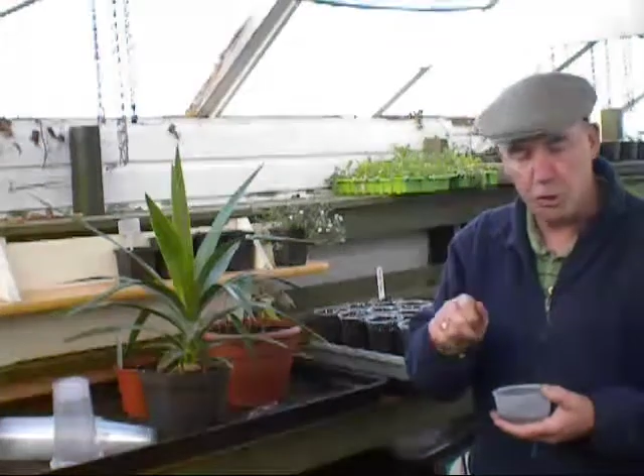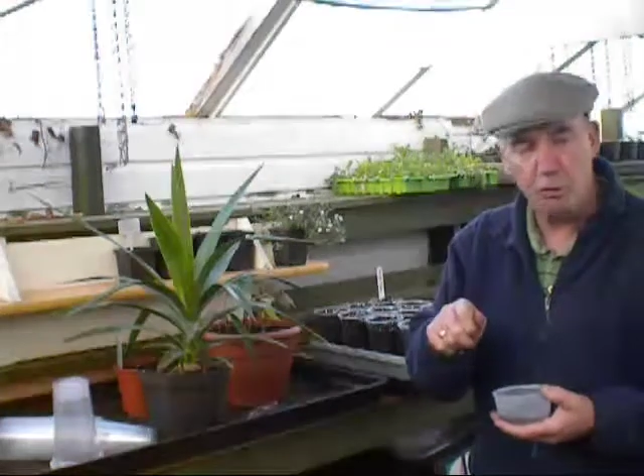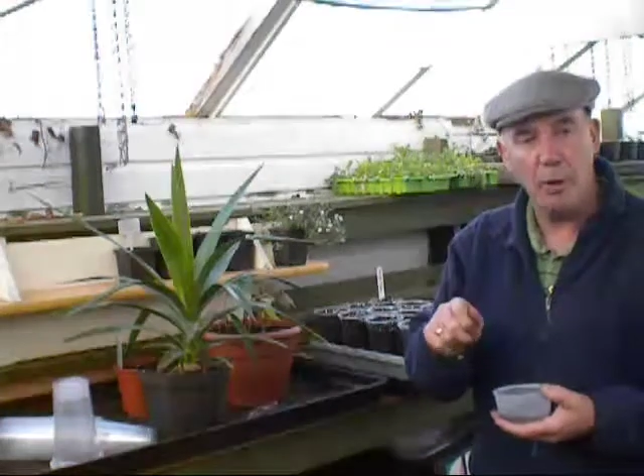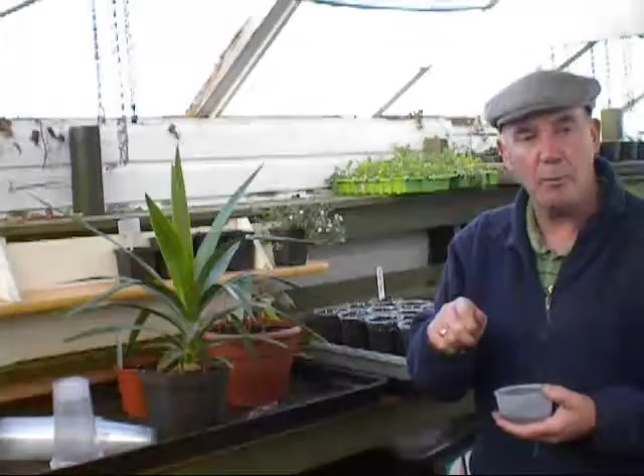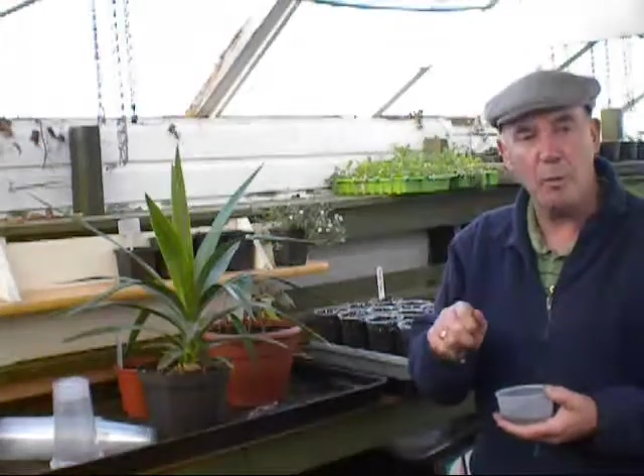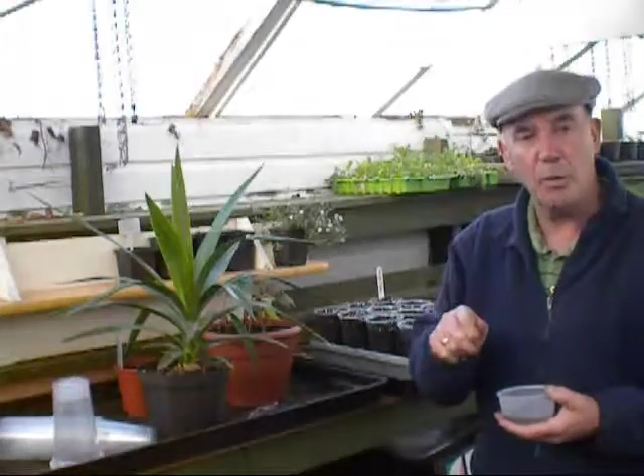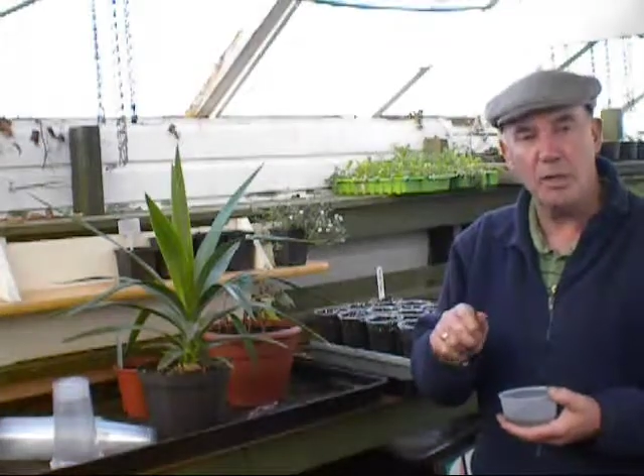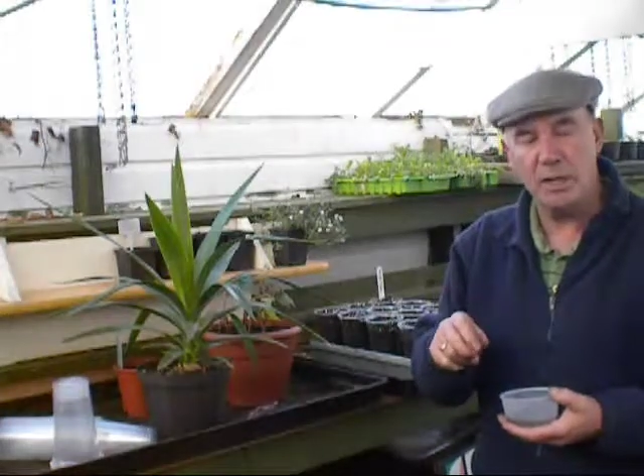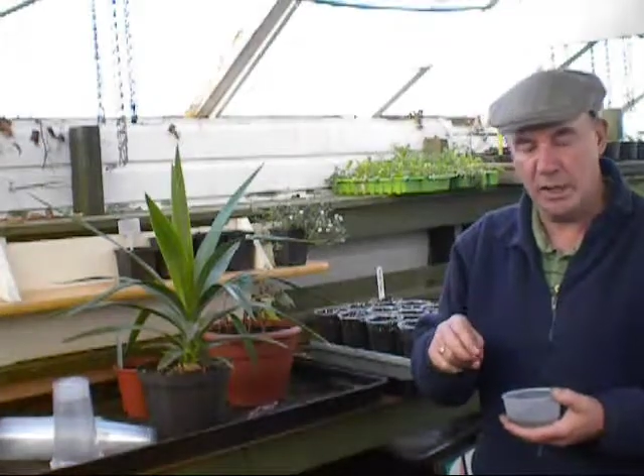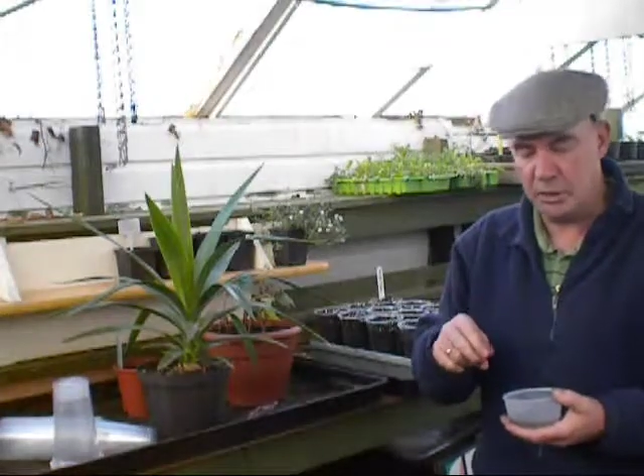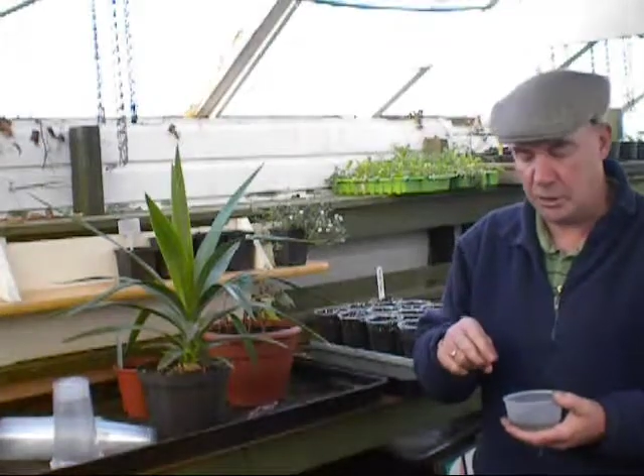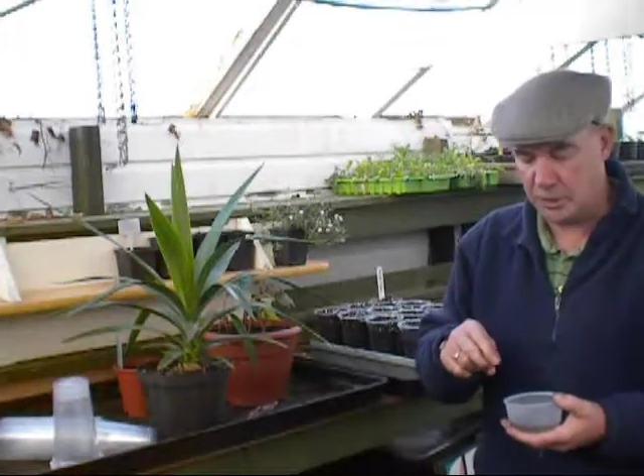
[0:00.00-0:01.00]
and just scrape away
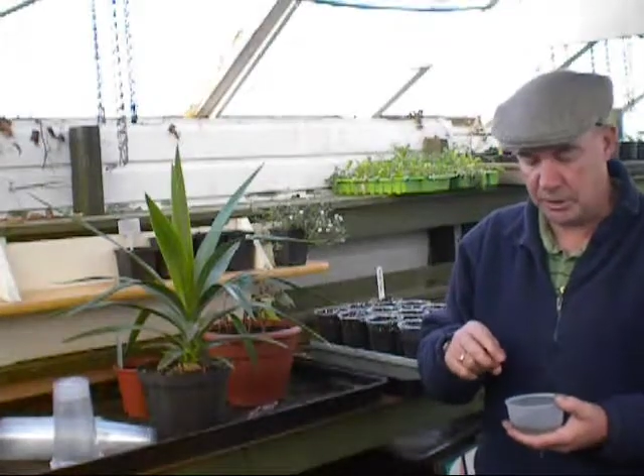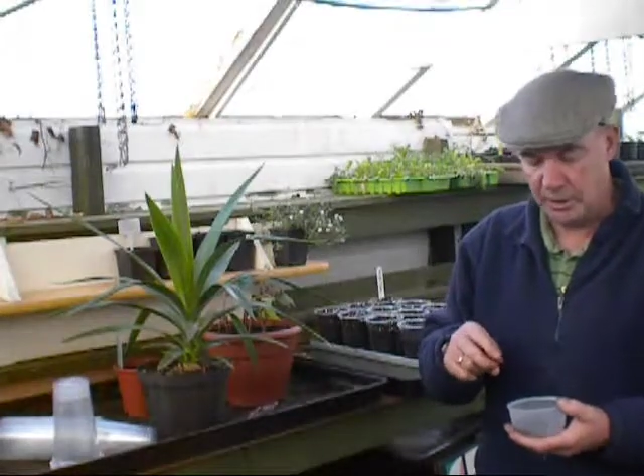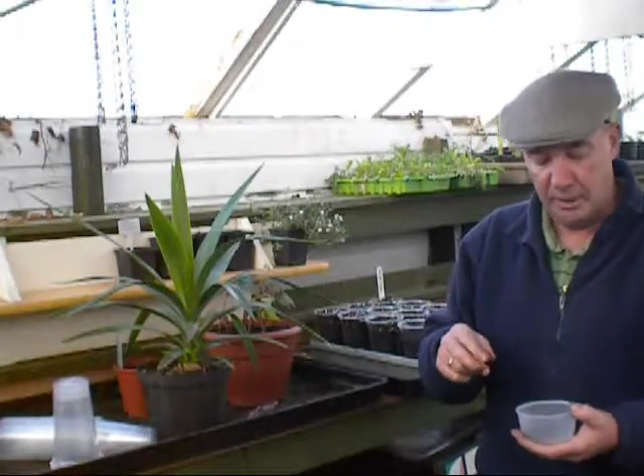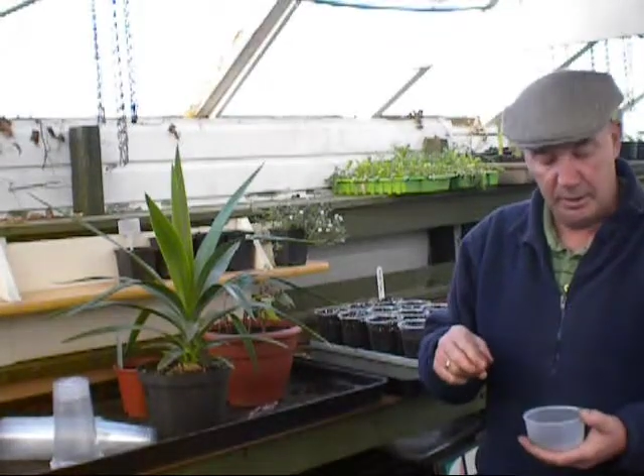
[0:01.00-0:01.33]
the edges,